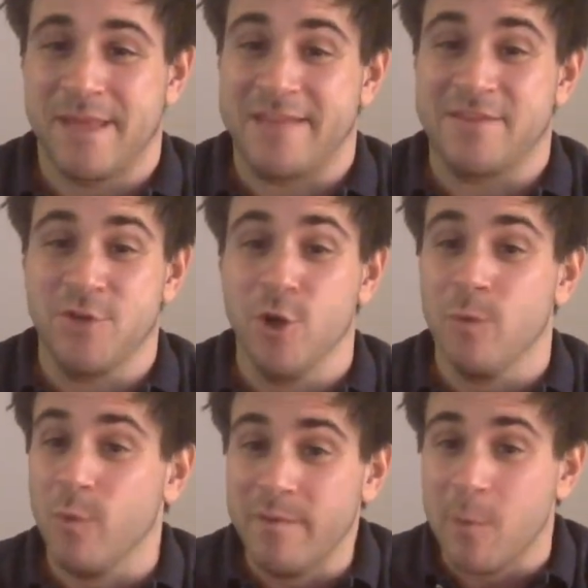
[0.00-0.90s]
That's true,
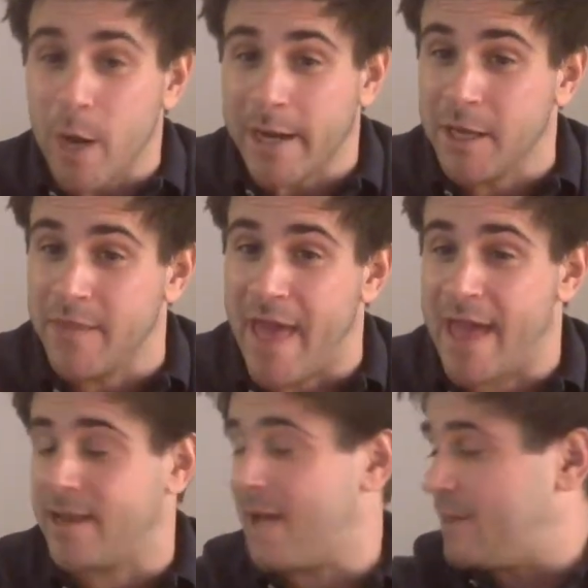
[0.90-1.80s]
but we've been working on
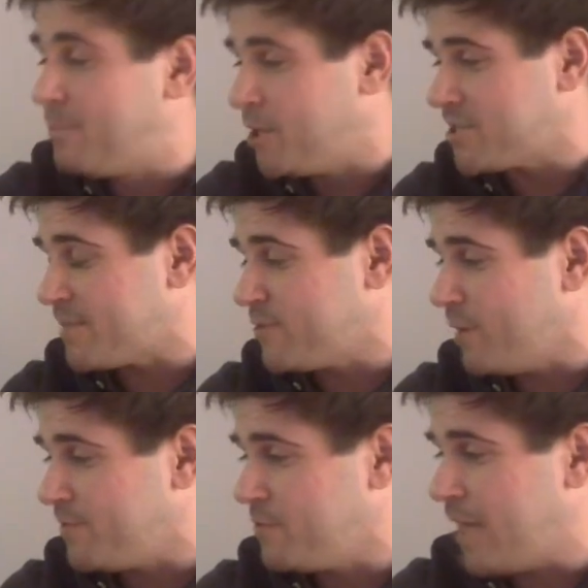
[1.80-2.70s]
that. How many push-ups are you
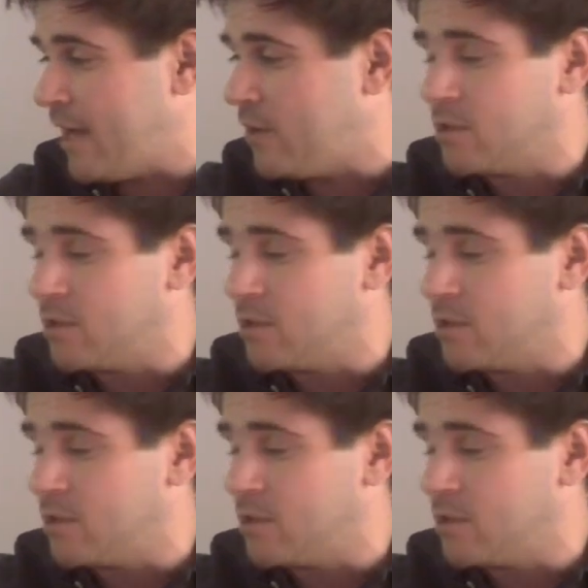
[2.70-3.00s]
up to now?